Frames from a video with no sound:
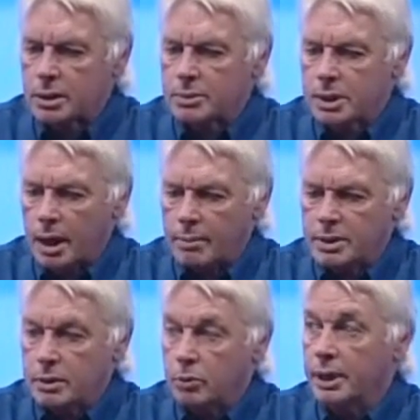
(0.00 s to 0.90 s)

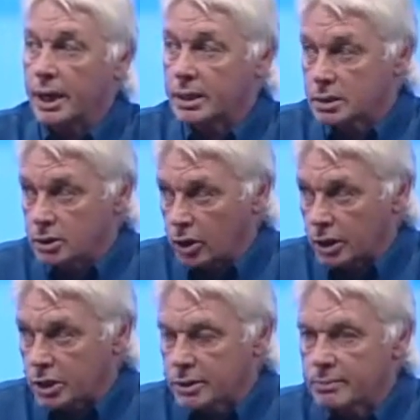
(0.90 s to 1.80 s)
Sometimes he will be led to
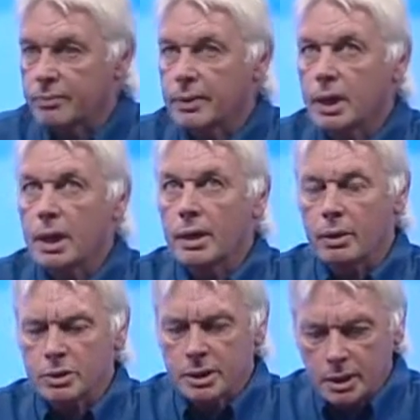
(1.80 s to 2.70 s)
knowledge.
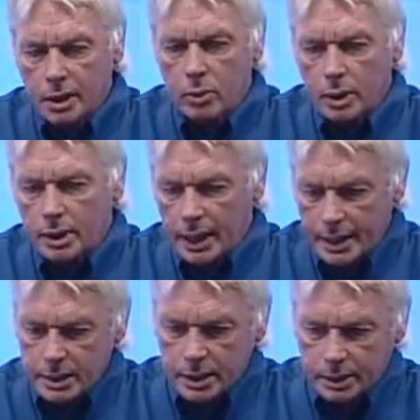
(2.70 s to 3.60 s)
There was another one
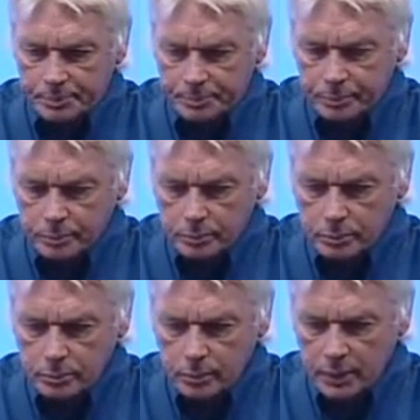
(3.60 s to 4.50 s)
later
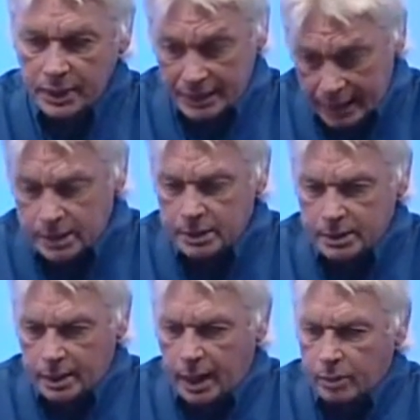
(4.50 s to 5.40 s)

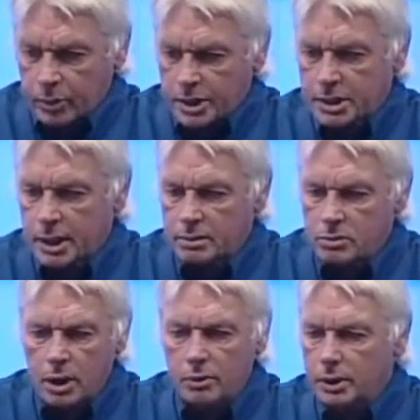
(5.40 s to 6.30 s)
connected to that, which
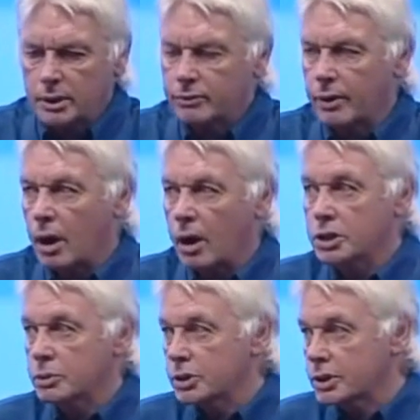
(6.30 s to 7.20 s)
said, no need for
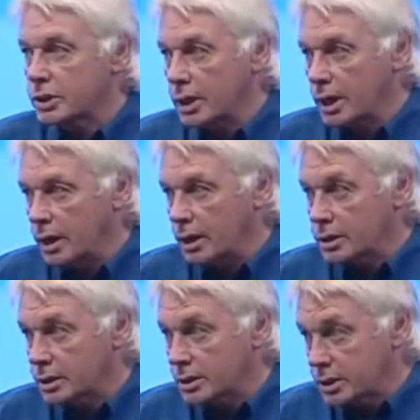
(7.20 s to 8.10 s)
arduous
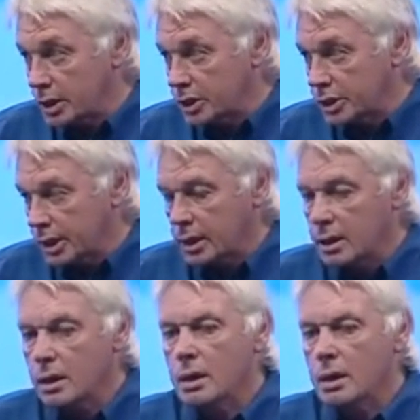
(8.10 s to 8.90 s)
searching.